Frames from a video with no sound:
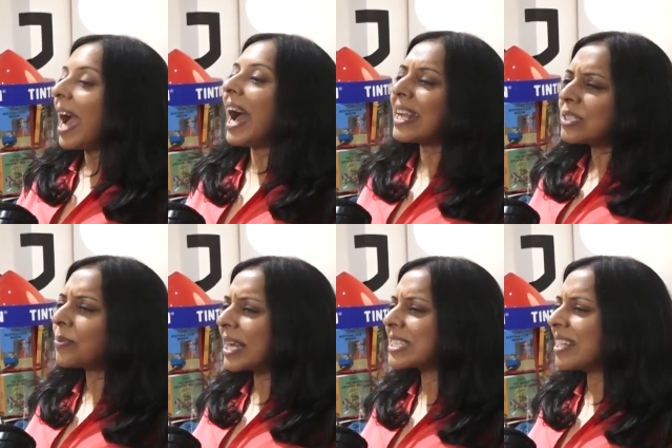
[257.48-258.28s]
and
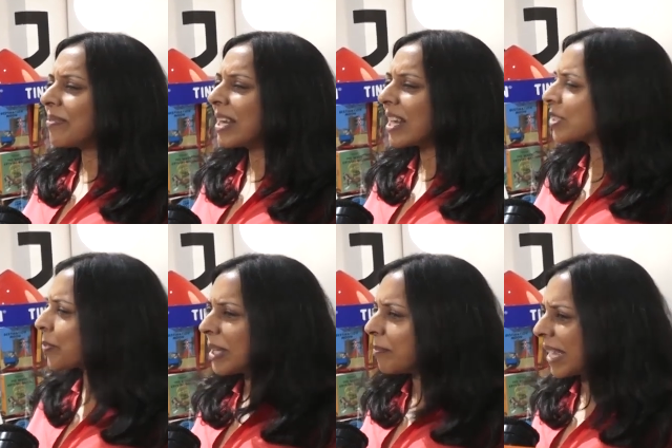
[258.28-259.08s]
to actually realize
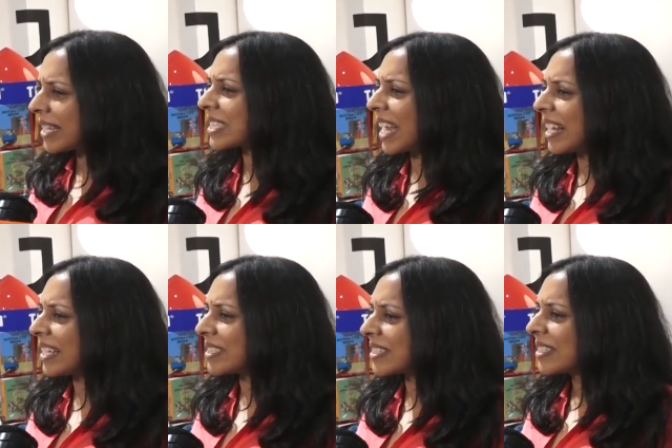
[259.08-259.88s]
we can make a
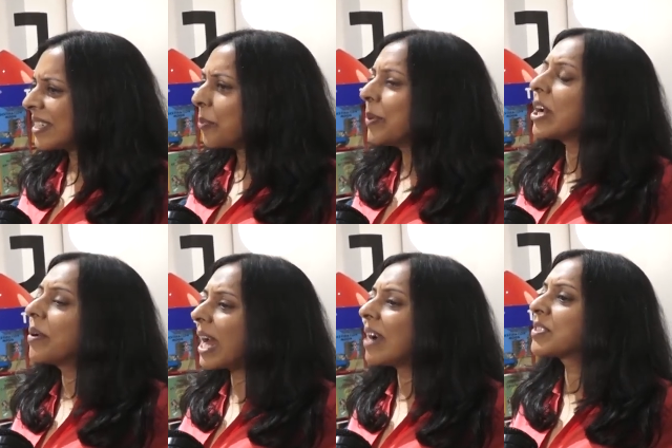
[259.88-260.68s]
change. We
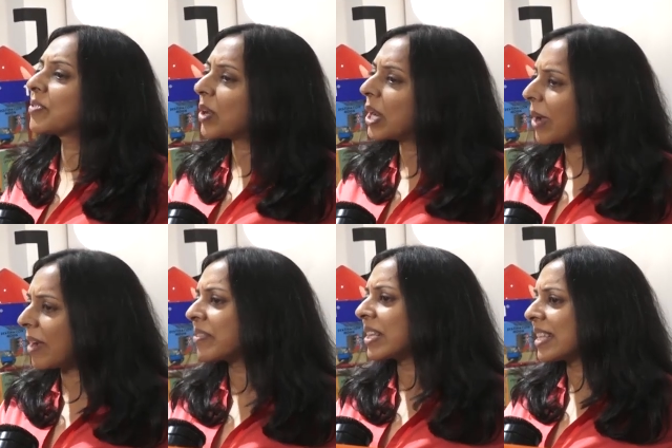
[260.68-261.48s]
don't have to follow
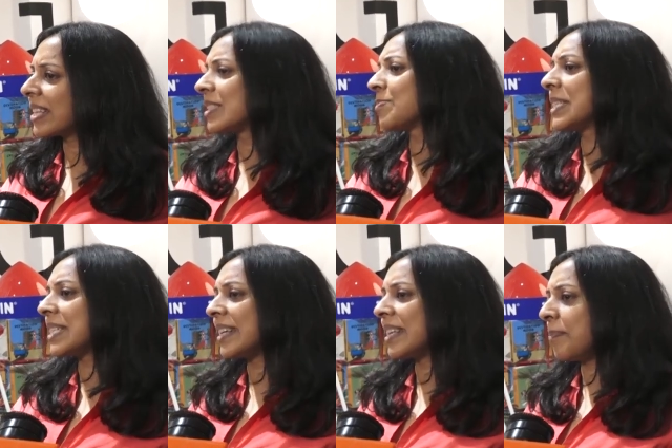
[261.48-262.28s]
everything that's been
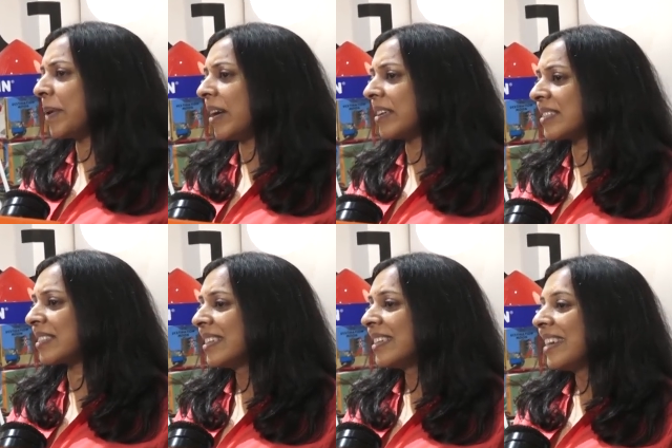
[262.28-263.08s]
done in the past.
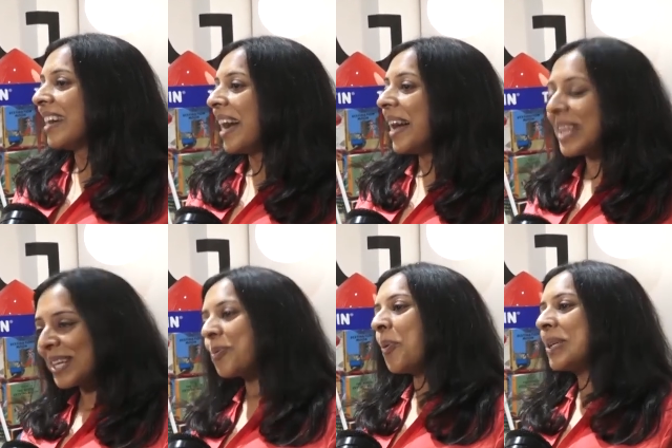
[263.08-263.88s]
And
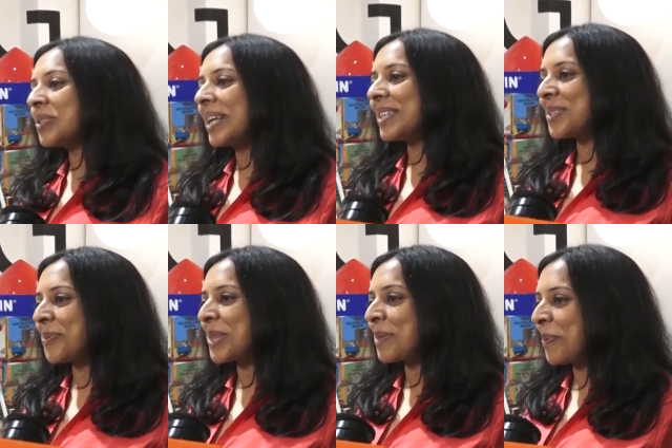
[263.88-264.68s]
that's what we're trying to do
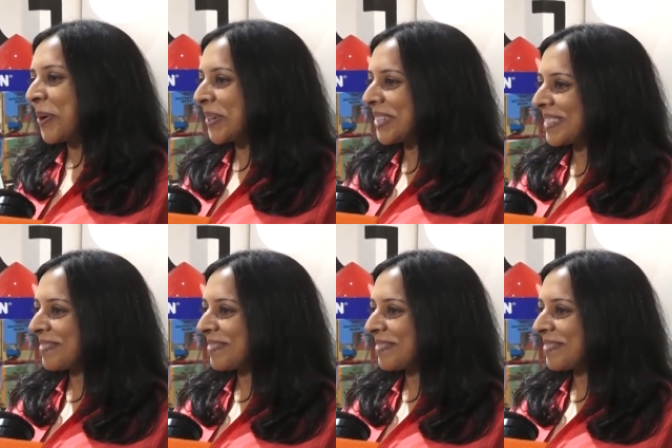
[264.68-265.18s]
with the book.